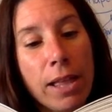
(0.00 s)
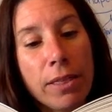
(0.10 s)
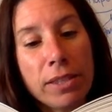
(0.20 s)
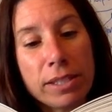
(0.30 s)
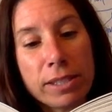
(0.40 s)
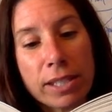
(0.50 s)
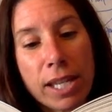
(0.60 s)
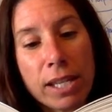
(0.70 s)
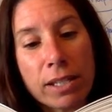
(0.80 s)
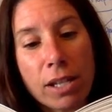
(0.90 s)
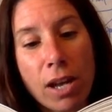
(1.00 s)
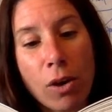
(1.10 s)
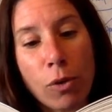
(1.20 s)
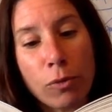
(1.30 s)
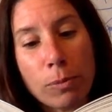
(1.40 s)
The skin
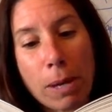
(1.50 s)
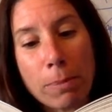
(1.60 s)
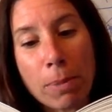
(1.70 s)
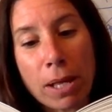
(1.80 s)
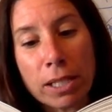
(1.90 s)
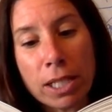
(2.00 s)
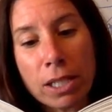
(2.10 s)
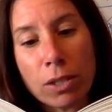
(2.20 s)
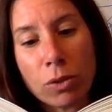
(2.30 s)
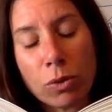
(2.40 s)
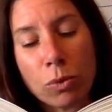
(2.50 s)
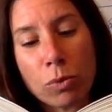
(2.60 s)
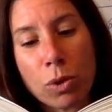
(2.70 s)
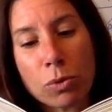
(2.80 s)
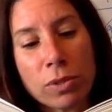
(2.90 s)
over my belly
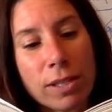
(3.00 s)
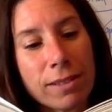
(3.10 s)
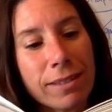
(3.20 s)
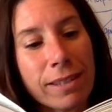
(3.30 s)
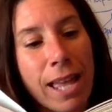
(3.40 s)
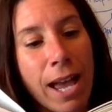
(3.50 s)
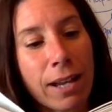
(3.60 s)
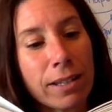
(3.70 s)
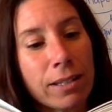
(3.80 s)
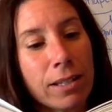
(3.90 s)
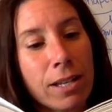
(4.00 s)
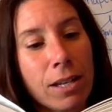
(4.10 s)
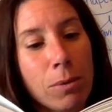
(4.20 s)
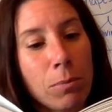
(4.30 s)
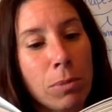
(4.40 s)
grows slack,
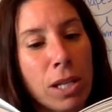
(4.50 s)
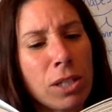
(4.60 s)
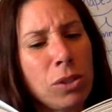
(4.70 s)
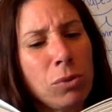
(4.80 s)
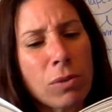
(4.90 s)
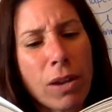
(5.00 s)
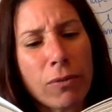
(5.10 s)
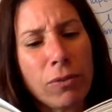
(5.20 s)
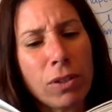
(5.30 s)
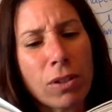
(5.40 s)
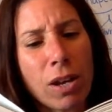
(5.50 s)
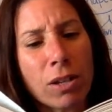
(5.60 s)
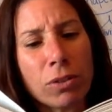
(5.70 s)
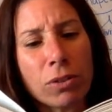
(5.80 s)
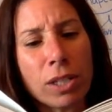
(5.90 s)
but I do not feel
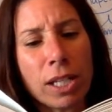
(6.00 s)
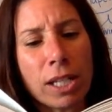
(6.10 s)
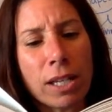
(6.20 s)
hungry.